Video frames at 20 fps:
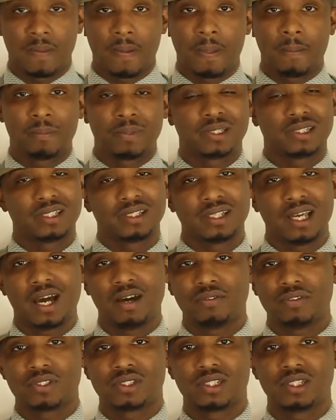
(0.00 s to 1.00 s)
But the
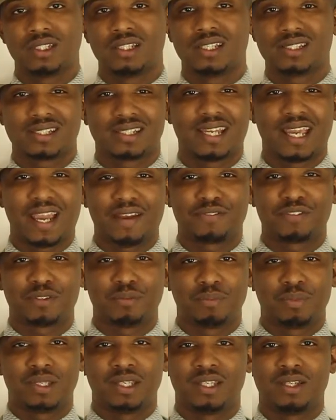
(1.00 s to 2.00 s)
novelty doesn't have to
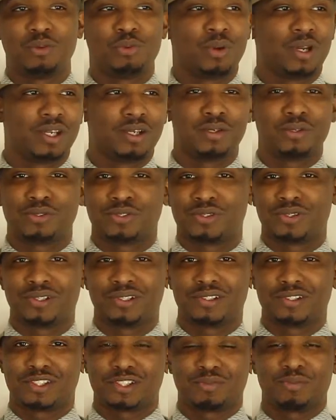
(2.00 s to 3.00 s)
be whales
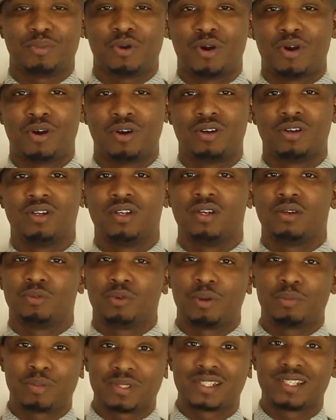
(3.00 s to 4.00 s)
or small,
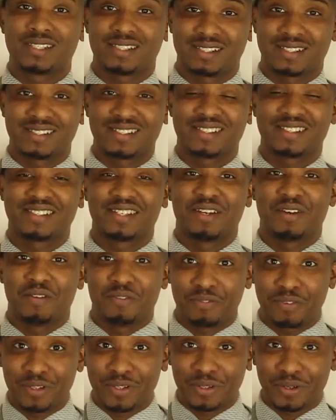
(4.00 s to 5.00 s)
repetitious,
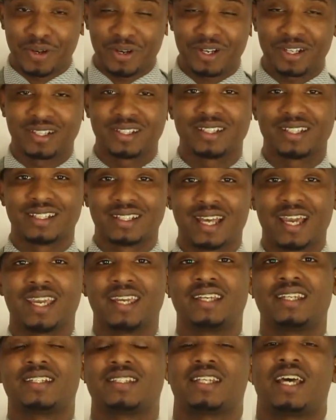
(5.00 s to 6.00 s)

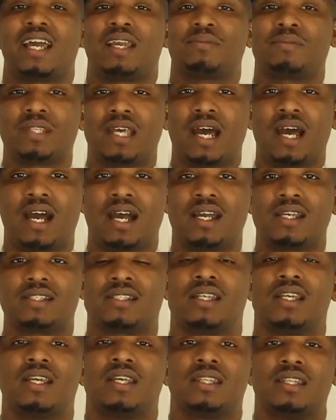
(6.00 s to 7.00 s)
foulard-like type
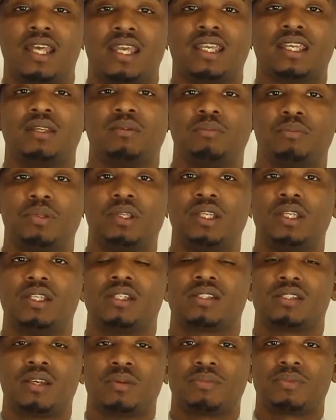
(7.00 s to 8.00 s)
ties. They can be
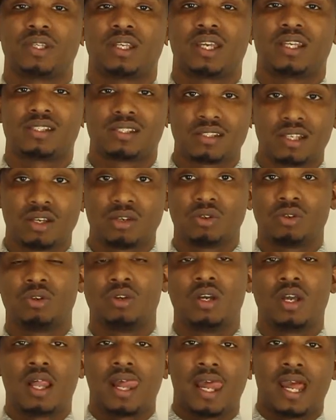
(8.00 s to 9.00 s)
something as
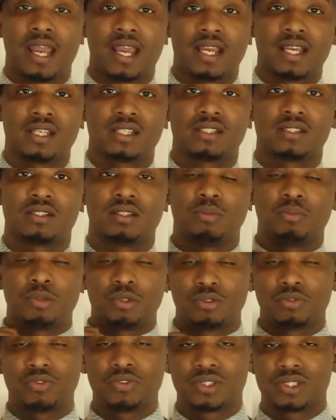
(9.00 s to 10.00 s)
subtle as the
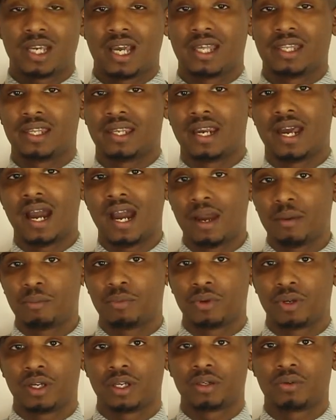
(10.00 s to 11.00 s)
beautiful tie that I'm
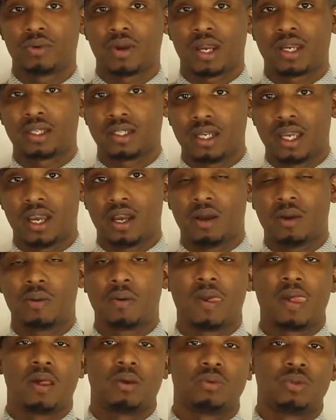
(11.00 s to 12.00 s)
wearing right now
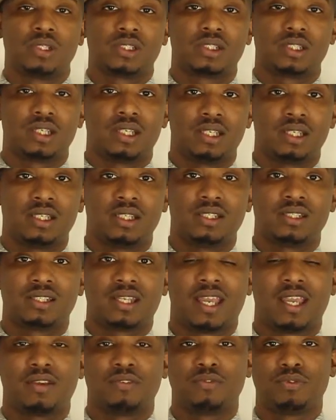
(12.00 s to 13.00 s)
which is
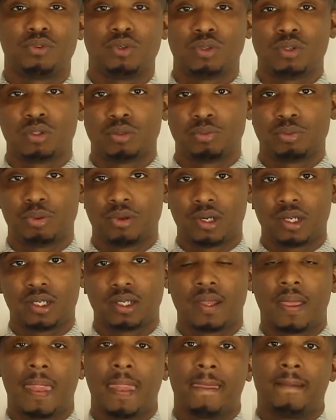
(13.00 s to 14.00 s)
a floral print,
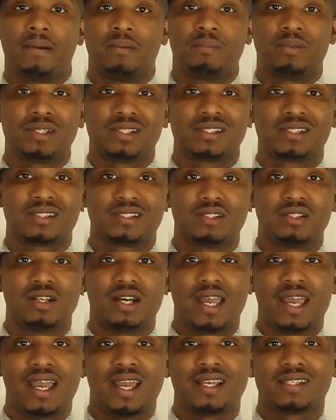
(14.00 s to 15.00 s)
but still
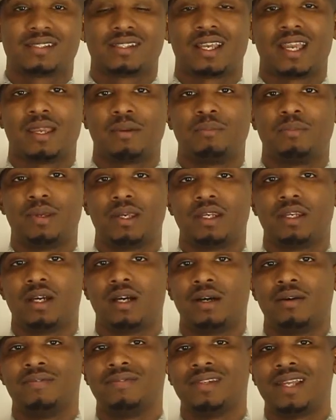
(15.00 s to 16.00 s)
has a bit
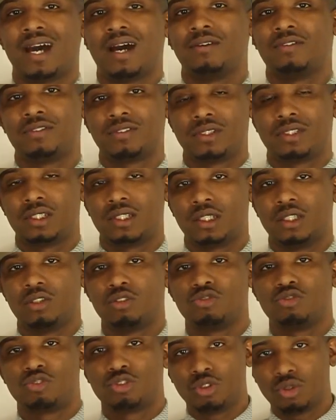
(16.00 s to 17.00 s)
of novelty
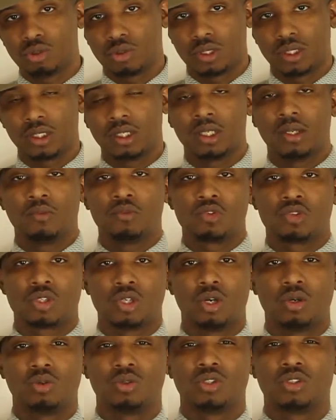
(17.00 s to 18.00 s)
to it.
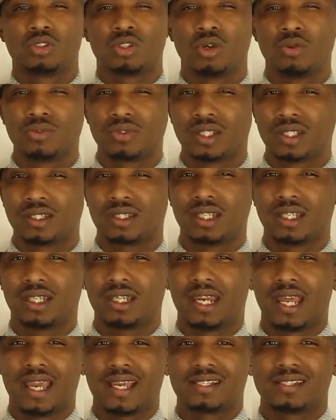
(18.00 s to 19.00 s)
So don't think that
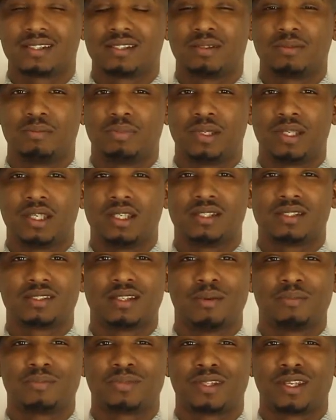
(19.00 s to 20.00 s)
it has to be
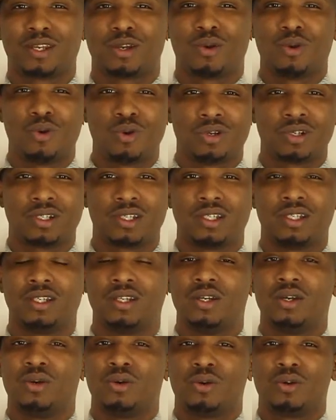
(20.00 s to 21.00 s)
something corny
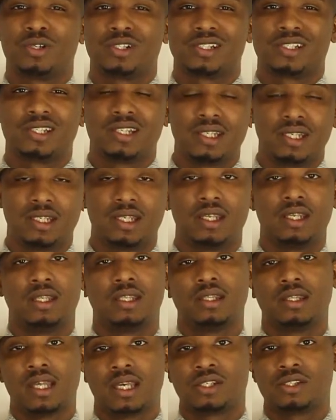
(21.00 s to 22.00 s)
or cheeky
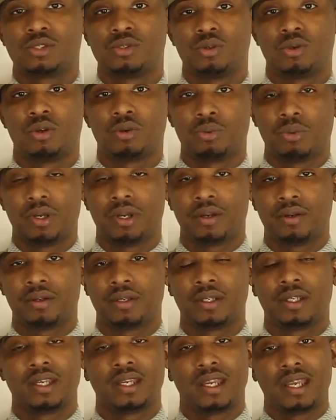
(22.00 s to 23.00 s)
that you are
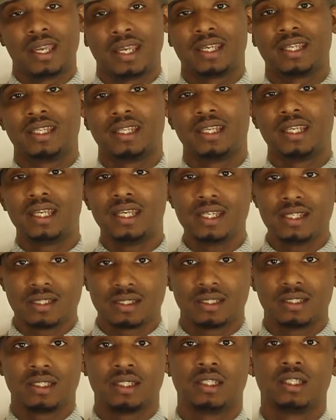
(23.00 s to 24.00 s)
wearing. It can
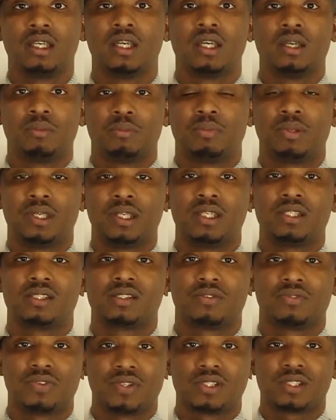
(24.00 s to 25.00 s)
easily be
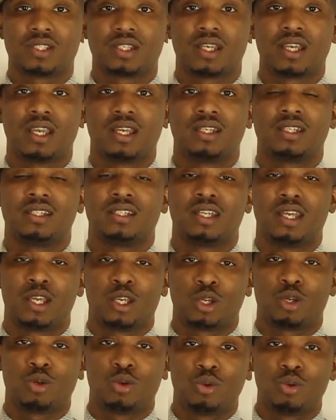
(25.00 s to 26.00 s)
sophisticated
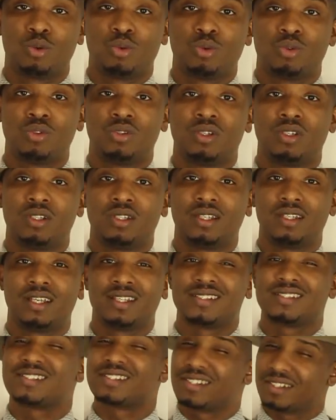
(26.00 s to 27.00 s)
and cool
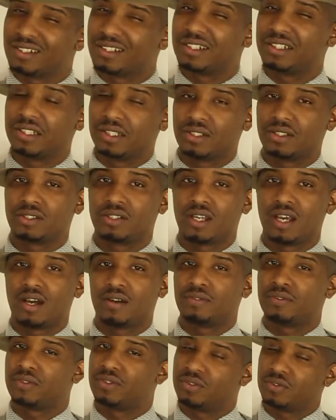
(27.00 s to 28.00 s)
and still a little
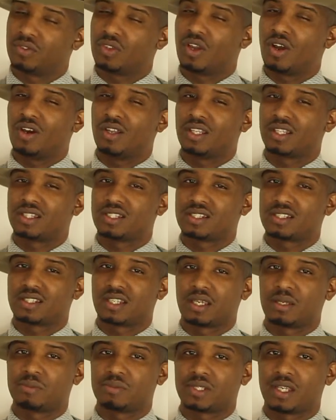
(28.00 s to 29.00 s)
novel all at the
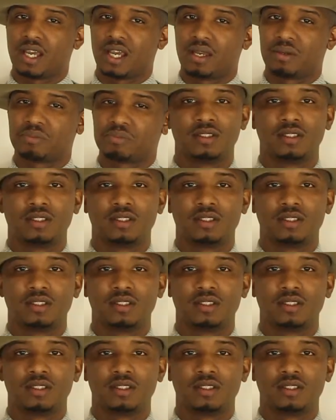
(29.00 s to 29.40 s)
same time.